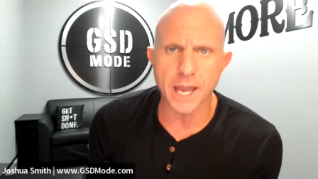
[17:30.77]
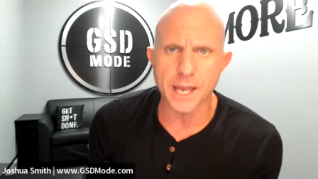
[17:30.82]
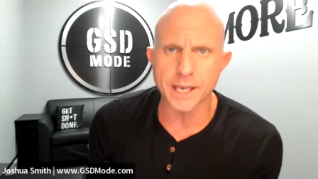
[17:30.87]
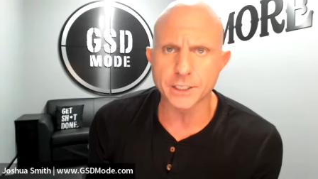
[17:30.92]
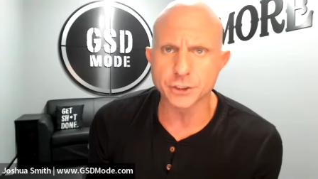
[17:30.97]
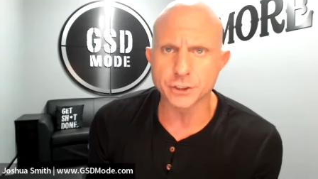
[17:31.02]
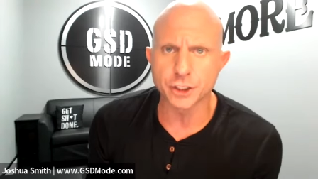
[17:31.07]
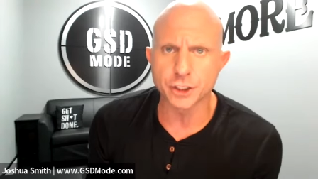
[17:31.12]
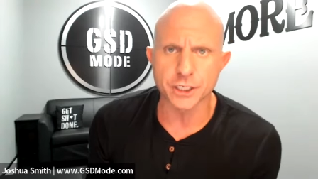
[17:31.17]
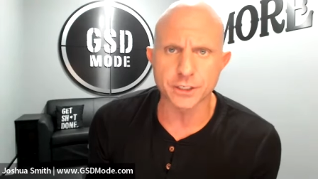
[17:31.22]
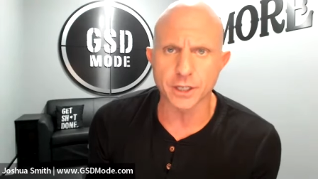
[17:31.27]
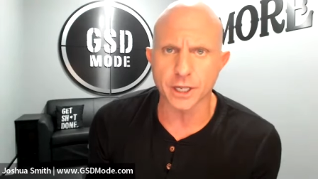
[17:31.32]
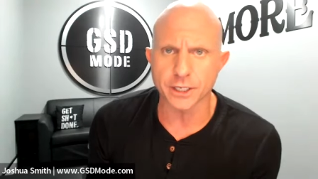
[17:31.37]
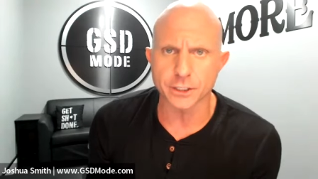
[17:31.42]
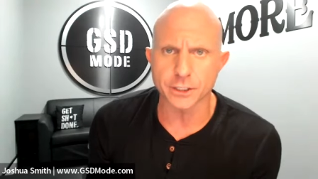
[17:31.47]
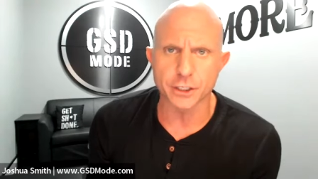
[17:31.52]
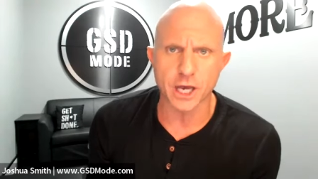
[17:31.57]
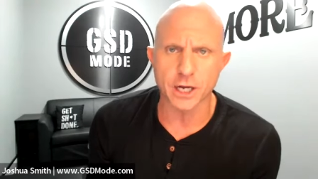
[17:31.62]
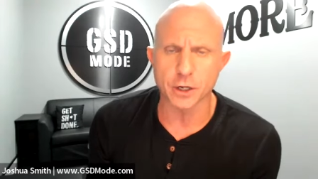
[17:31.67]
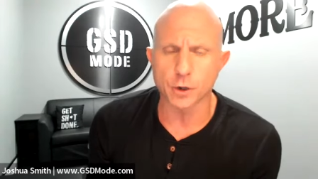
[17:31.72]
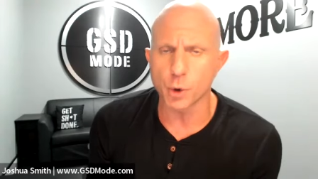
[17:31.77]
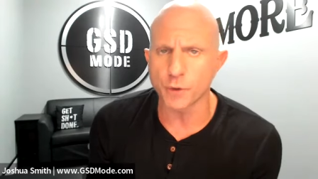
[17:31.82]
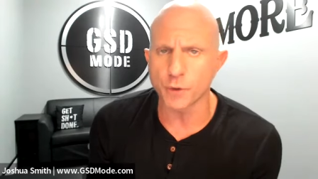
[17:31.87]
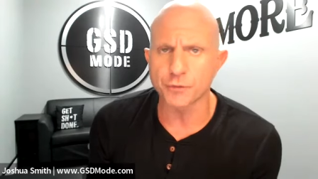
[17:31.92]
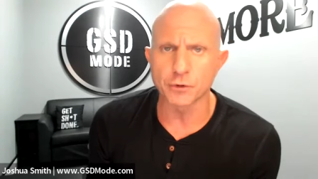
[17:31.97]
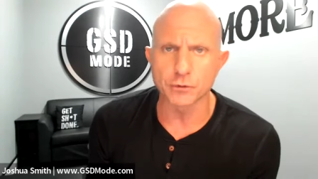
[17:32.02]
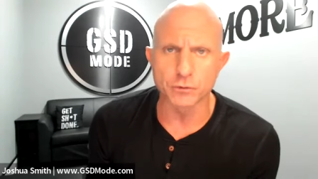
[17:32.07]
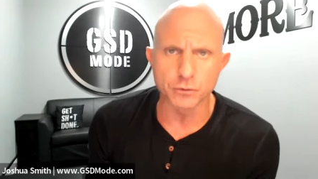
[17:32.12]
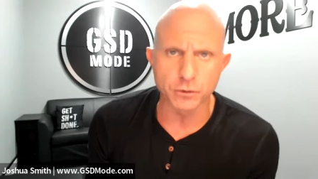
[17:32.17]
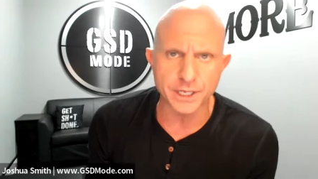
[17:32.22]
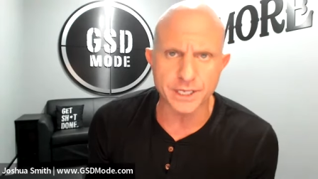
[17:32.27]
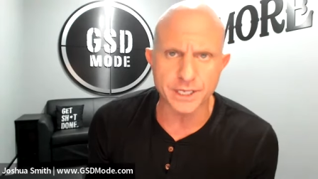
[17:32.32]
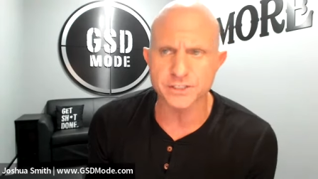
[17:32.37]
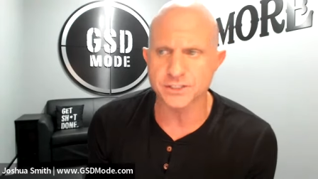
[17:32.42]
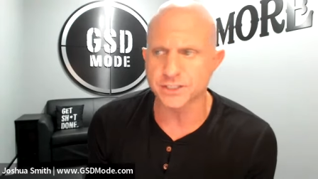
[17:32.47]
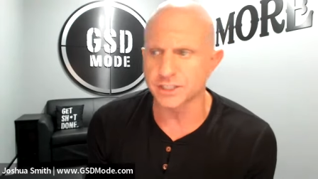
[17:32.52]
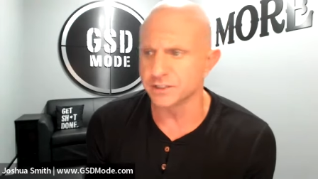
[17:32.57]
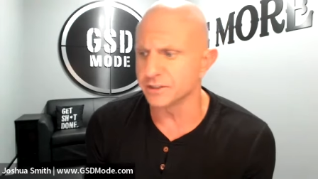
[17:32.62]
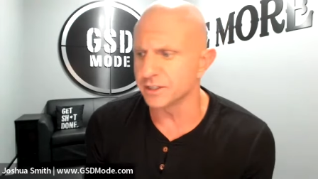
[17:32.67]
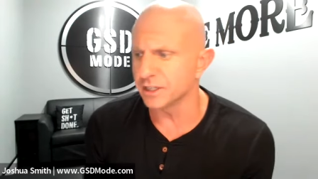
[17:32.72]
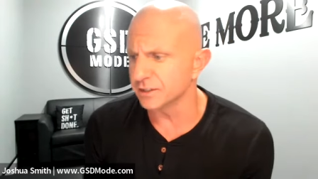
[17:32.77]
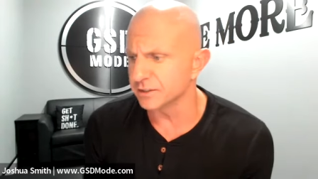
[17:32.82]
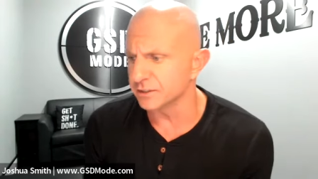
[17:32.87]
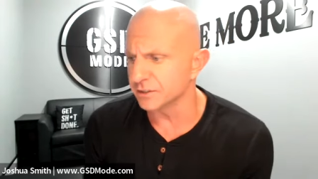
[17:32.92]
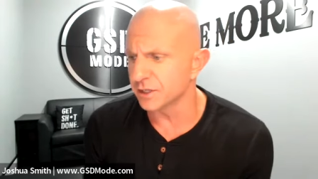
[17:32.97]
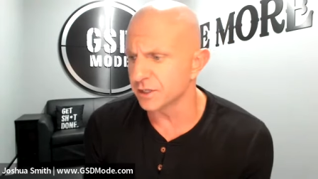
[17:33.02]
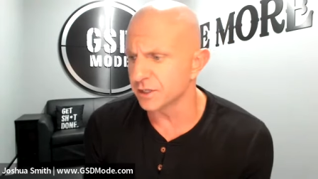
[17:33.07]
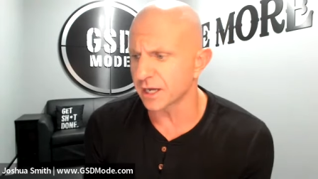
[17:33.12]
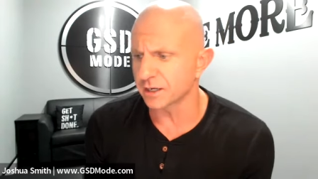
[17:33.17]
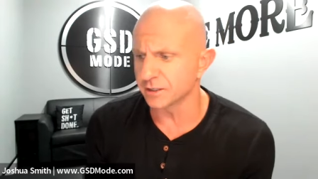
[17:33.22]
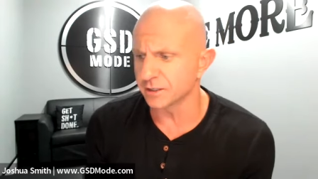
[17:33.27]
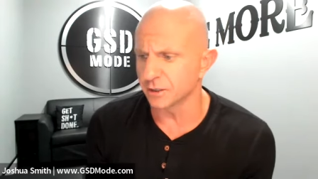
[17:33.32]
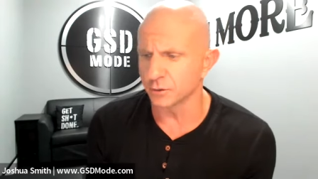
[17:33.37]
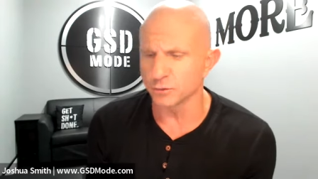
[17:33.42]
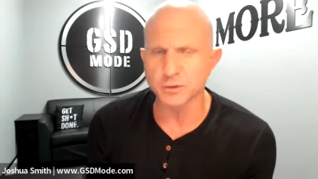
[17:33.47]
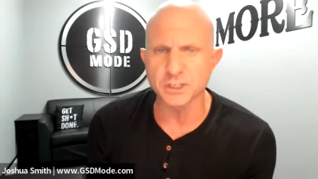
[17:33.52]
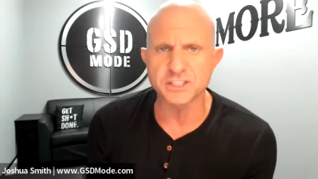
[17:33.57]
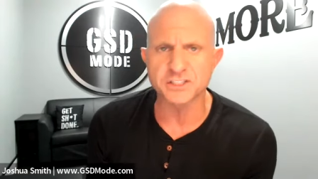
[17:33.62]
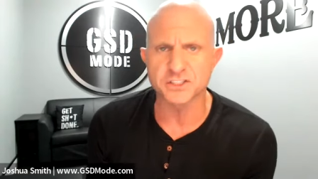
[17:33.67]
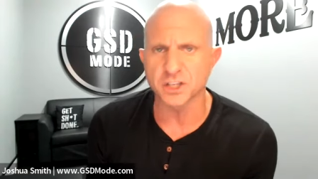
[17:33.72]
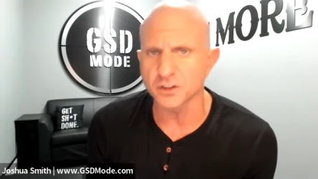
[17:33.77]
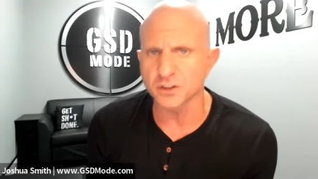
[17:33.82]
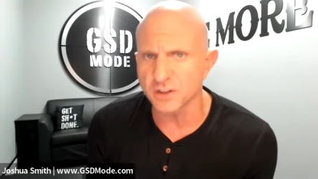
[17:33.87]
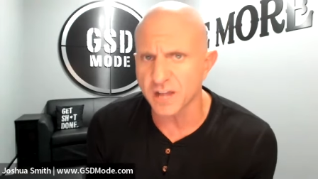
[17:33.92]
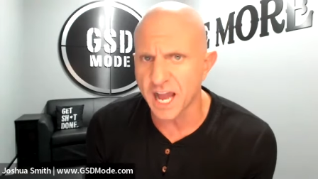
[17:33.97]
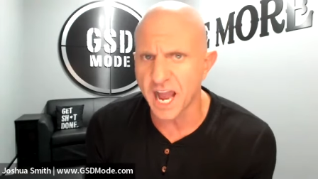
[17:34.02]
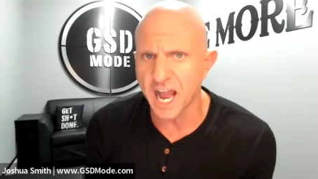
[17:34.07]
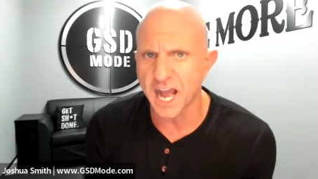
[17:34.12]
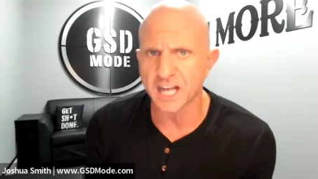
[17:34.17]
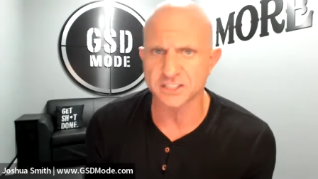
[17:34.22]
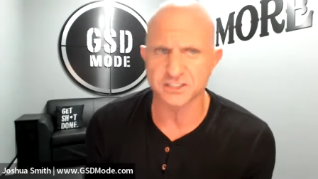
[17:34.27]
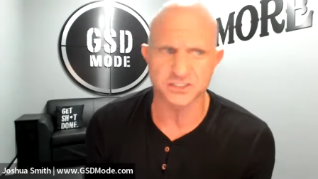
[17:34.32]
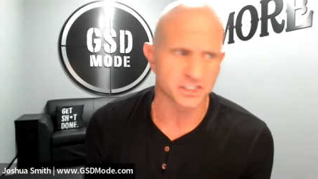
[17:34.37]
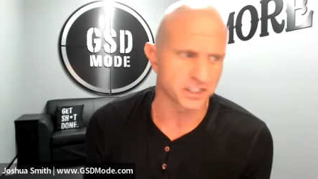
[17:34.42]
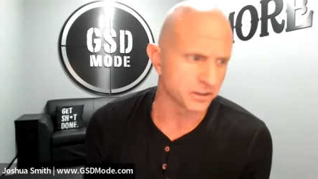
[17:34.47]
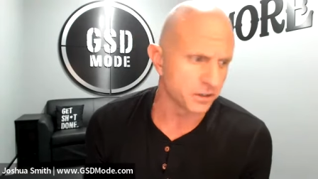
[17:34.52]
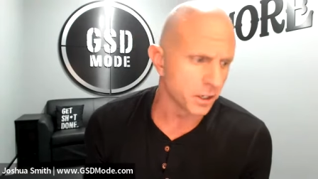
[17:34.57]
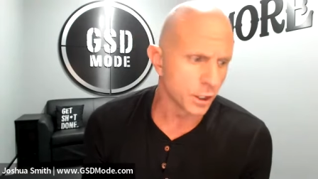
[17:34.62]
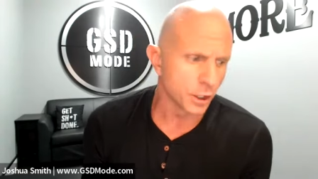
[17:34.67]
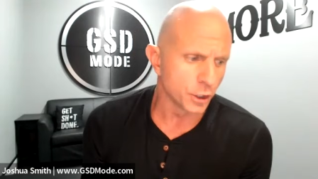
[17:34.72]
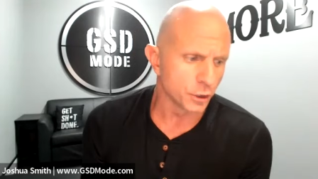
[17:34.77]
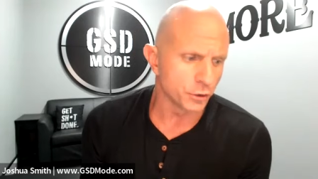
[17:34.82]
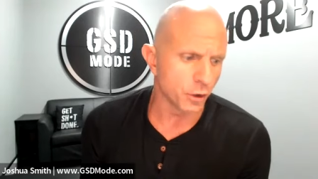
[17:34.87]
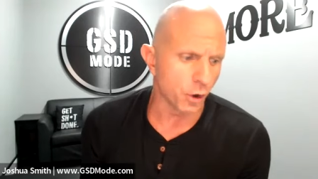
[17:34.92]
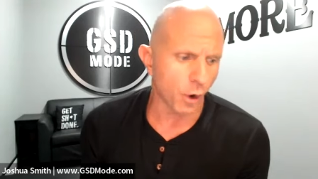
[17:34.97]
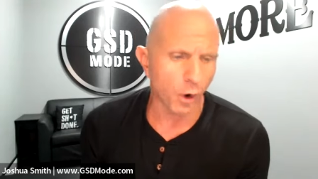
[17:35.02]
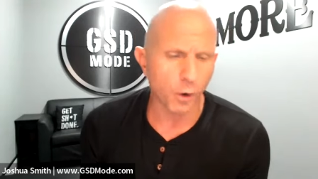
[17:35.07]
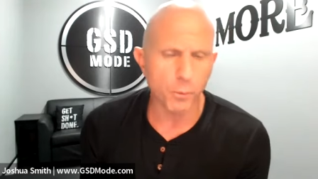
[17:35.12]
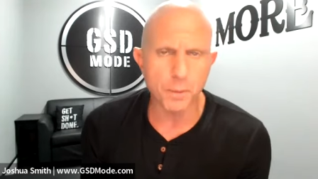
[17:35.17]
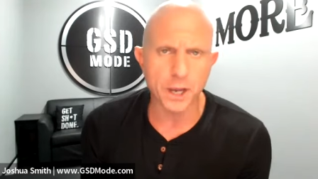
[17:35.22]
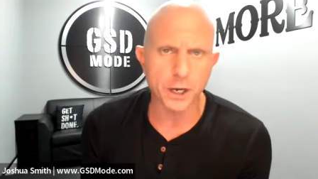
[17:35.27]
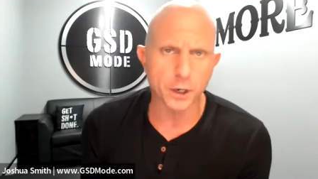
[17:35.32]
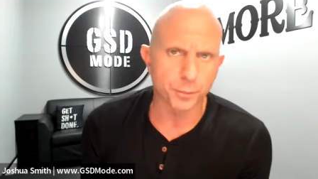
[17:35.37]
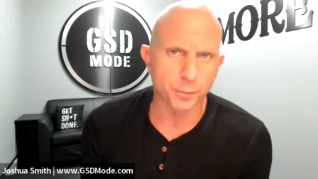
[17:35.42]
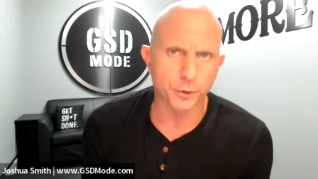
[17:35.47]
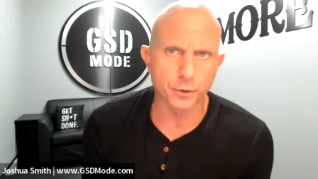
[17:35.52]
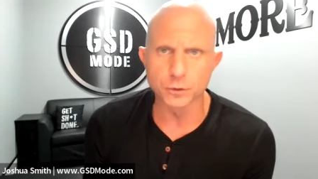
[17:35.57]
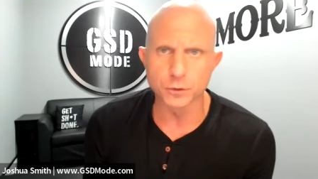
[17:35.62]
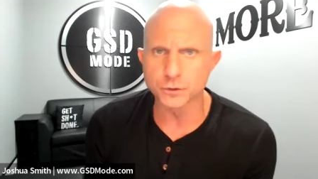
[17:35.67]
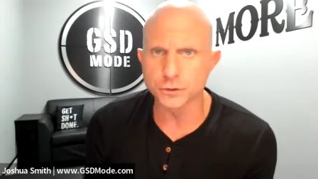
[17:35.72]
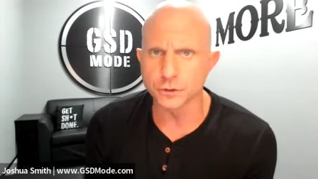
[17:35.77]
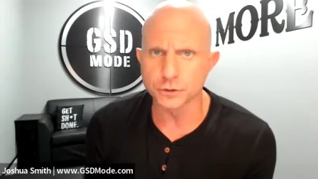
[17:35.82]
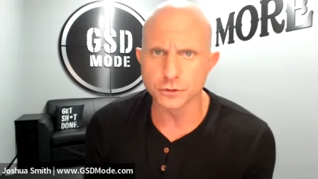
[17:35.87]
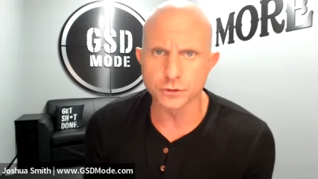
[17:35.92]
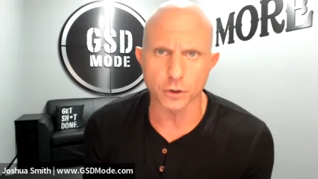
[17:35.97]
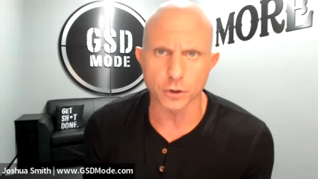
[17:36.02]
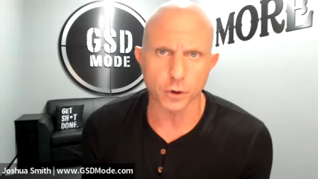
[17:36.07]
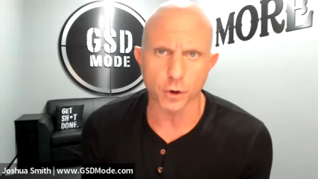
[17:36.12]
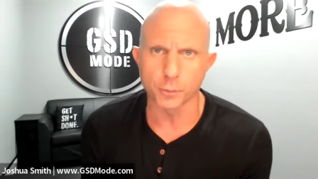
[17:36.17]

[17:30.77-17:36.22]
agent like you got to go out there and list and and you got to you know list to last and you know all mega producers or,